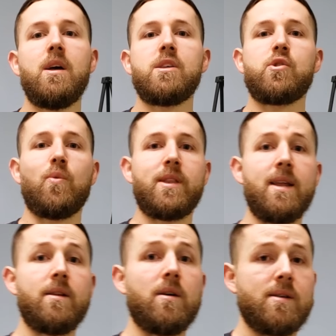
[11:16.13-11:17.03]
So what
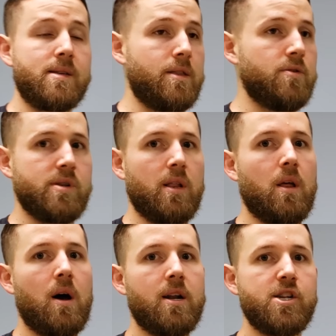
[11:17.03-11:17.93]
that does, there's a
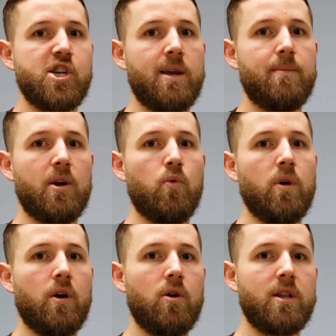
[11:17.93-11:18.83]
lot of jamming
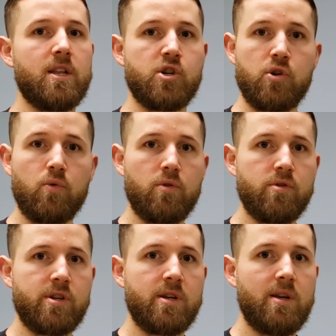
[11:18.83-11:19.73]
going on in the
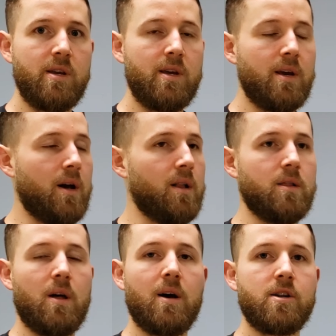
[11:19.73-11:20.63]
shoulders, a
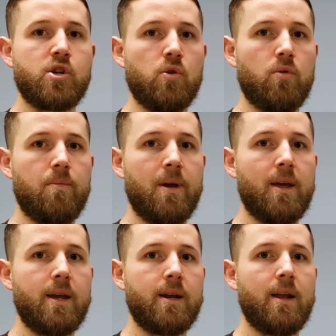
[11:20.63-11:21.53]
lot of shoulder
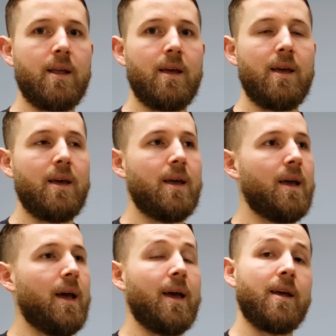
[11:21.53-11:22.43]
pain,
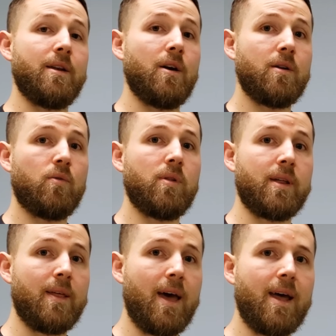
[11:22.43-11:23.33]
and not only
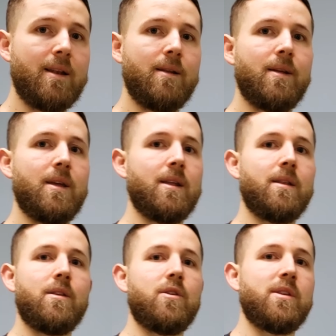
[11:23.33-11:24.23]
that,
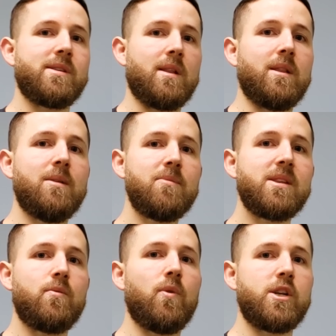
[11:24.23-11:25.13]
it's a
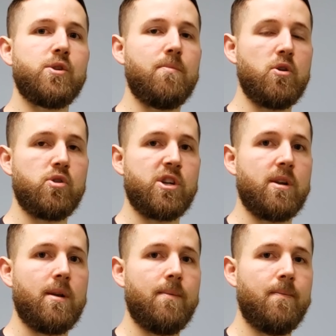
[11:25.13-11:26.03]
limited range of motion.